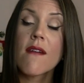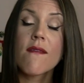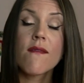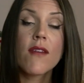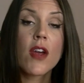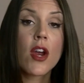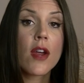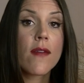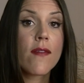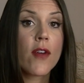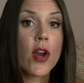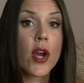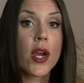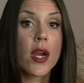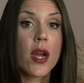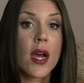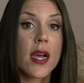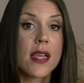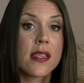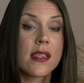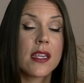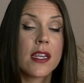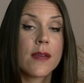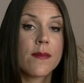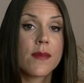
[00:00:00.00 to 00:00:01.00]
Very, very
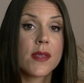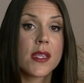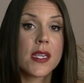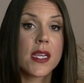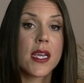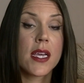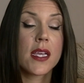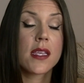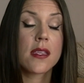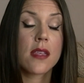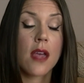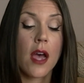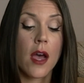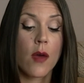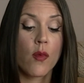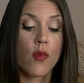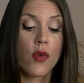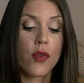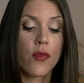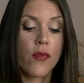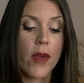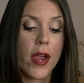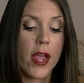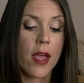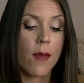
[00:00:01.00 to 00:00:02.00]
nice lipsticks. I
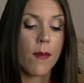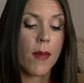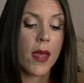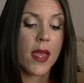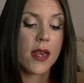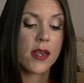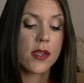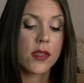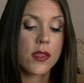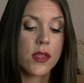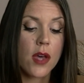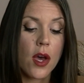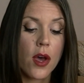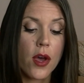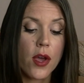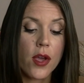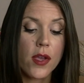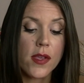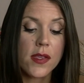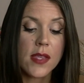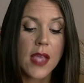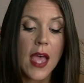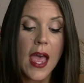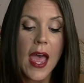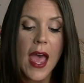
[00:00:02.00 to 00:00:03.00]
would recommend
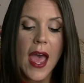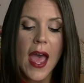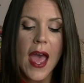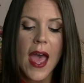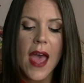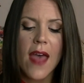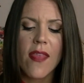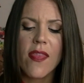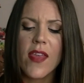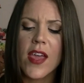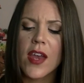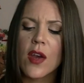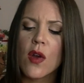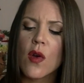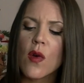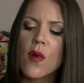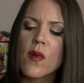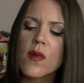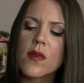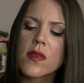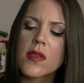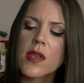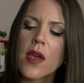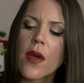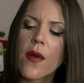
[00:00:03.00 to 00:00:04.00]
those. And then
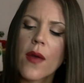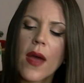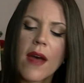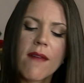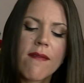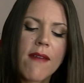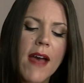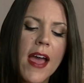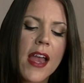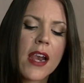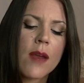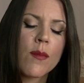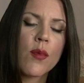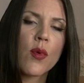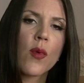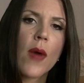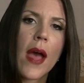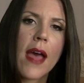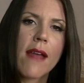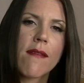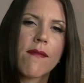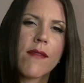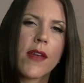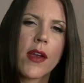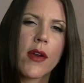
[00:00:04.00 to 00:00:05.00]
also available
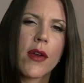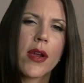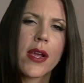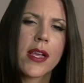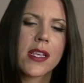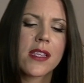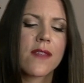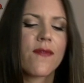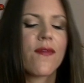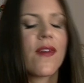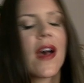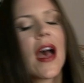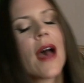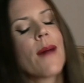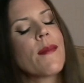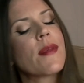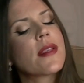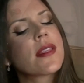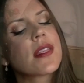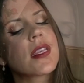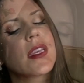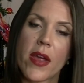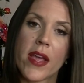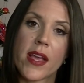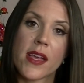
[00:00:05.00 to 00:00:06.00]
at various
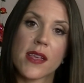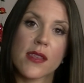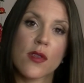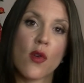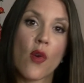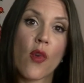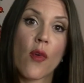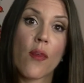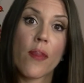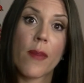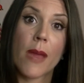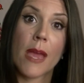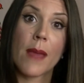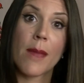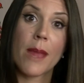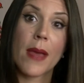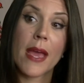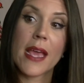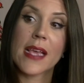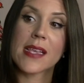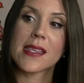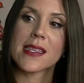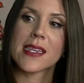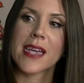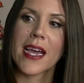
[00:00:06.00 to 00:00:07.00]
pharmacies or
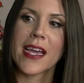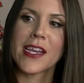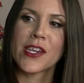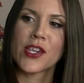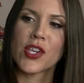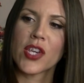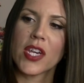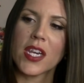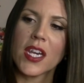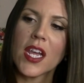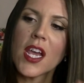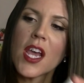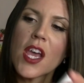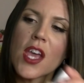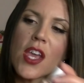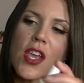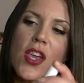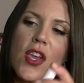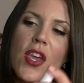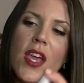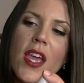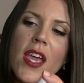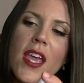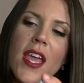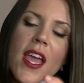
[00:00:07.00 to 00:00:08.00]
BP station.
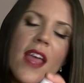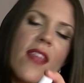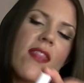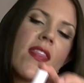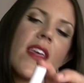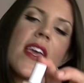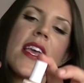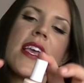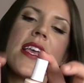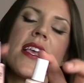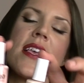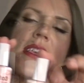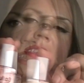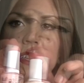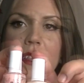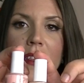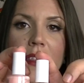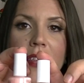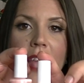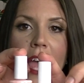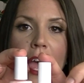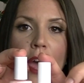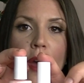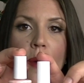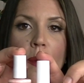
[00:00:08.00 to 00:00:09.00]
You can get these
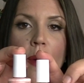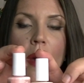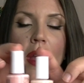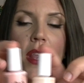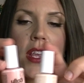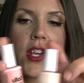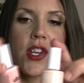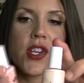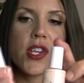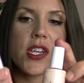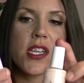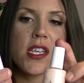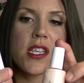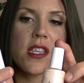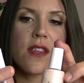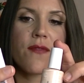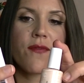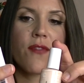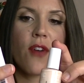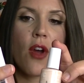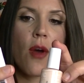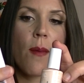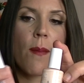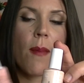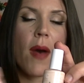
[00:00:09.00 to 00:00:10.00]
little nail polishes
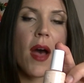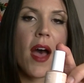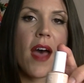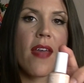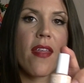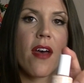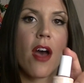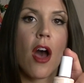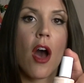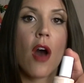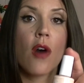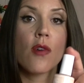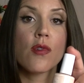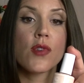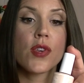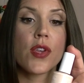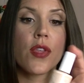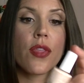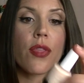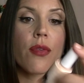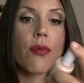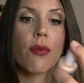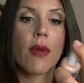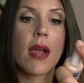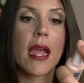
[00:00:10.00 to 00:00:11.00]
from either
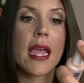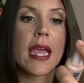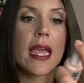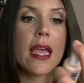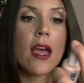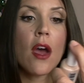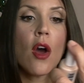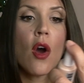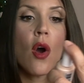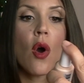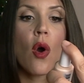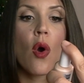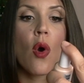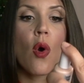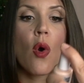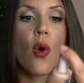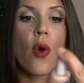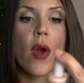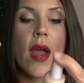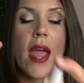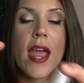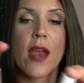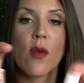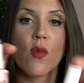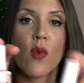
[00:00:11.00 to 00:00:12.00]
Ulta 3 3
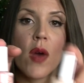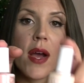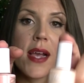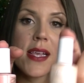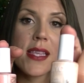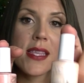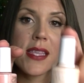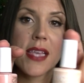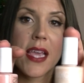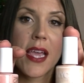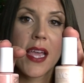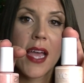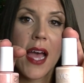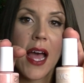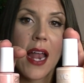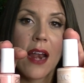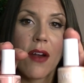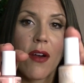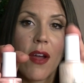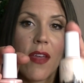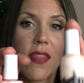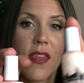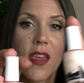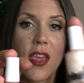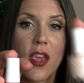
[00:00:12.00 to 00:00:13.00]
or NYC
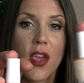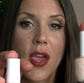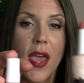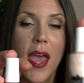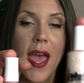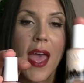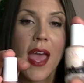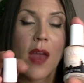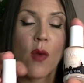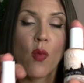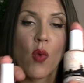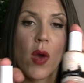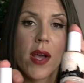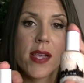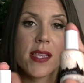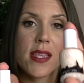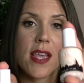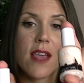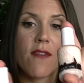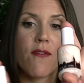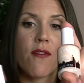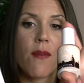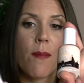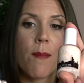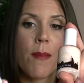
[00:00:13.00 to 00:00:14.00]
Colour. I think you get
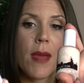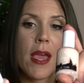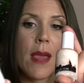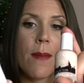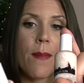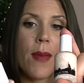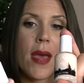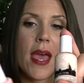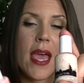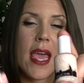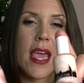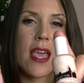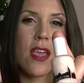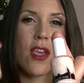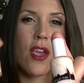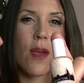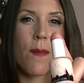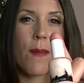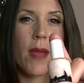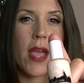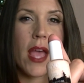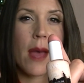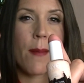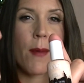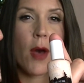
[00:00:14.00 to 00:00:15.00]
NYC from BP. You
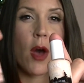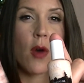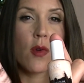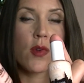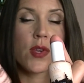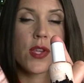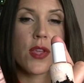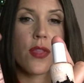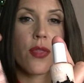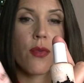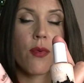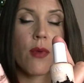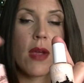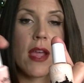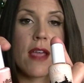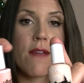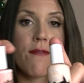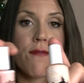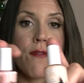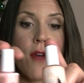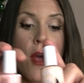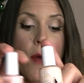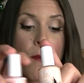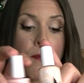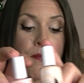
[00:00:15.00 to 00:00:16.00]
can pick up Ulta 3
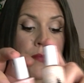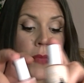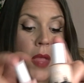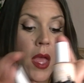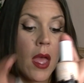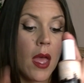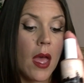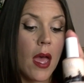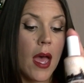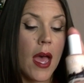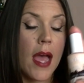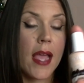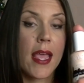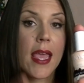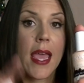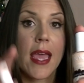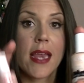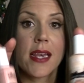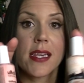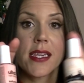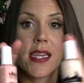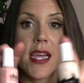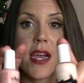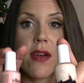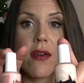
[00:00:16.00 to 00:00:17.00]
from,
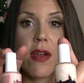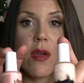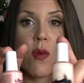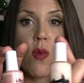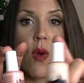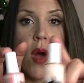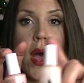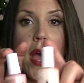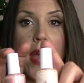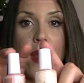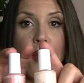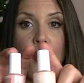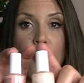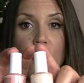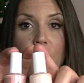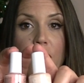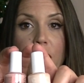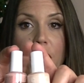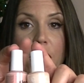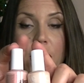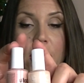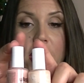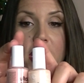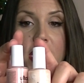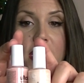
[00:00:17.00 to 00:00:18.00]
again, Terry White or
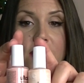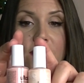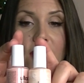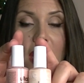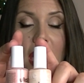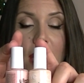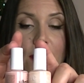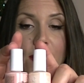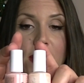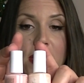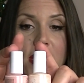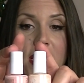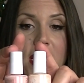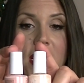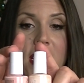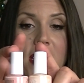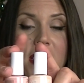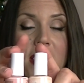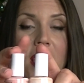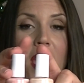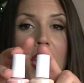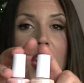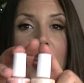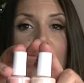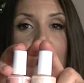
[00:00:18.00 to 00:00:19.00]
various
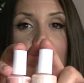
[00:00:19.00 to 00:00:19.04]
pharmacies.